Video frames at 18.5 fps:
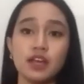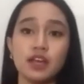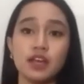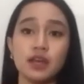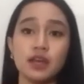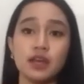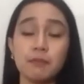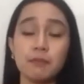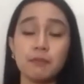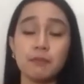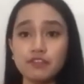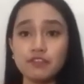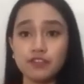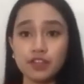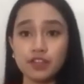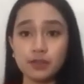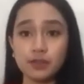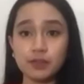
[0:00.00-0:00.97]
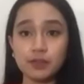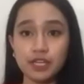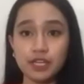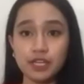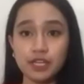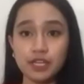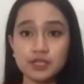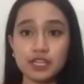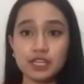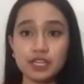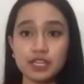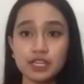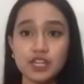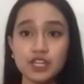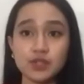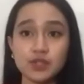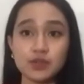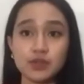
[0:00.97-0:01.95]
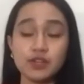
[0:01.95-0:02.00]
many Filipinos can
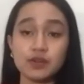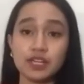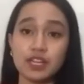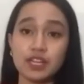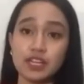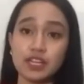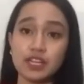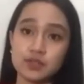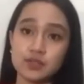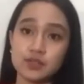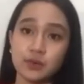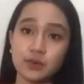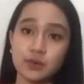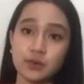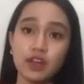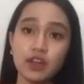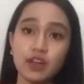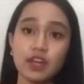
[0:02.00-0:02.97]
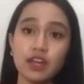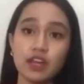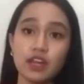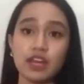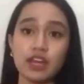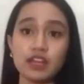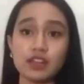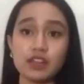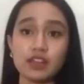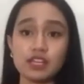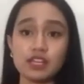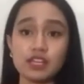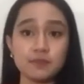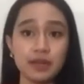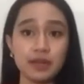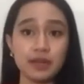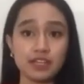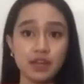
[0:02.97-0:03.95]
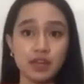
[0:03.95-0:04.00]
actually relate to in this
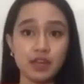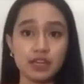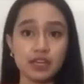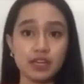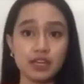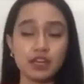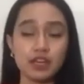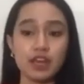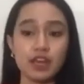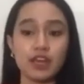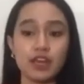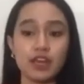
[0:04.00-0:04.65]
pandemic. And